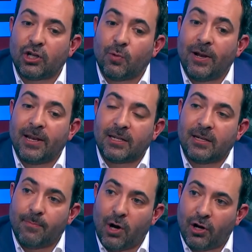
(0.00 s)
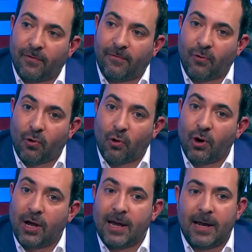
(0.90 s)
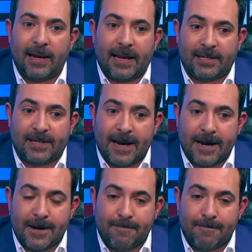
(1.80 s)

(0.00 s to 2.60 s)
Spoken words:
So when there's a demand for, let's say,